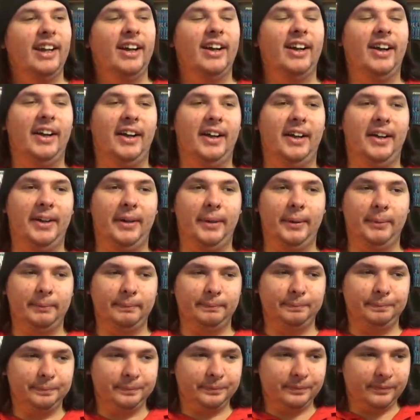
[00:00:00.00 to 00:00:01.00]

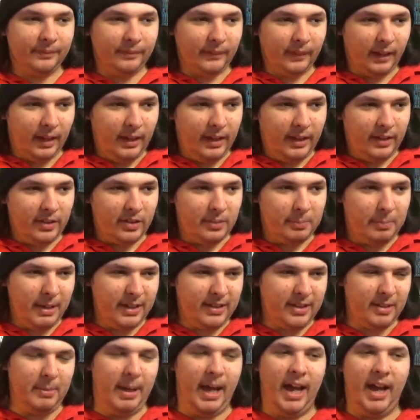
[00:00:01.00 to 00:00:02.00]

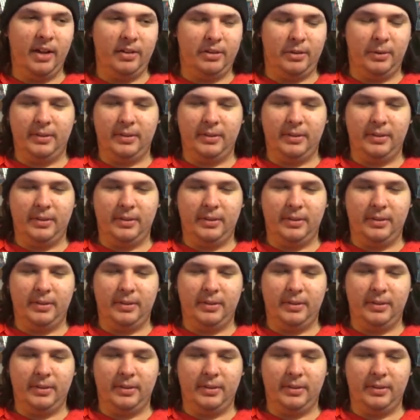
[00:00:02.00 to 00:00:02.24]
Spits him out,